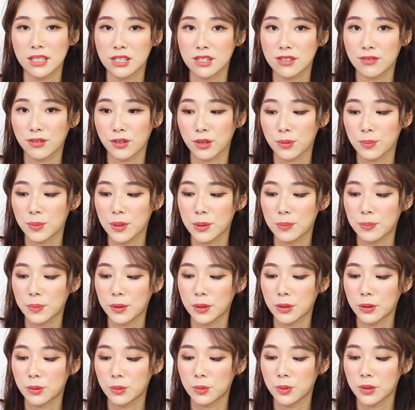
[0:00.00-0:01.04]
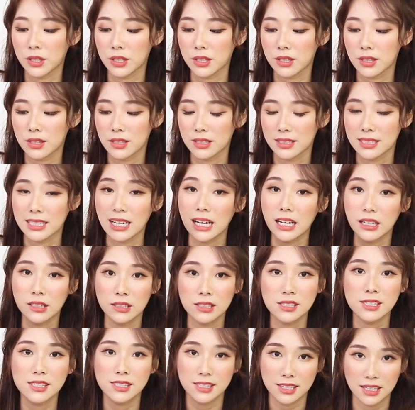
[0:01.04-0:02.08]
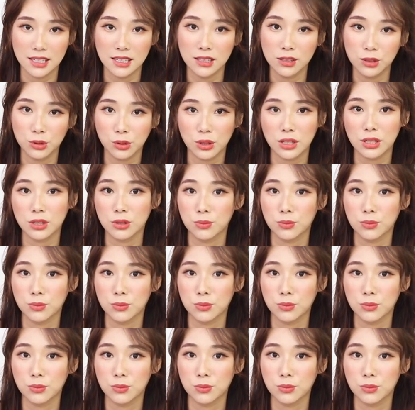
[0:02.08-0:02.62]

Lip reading: this for people with dull skin looking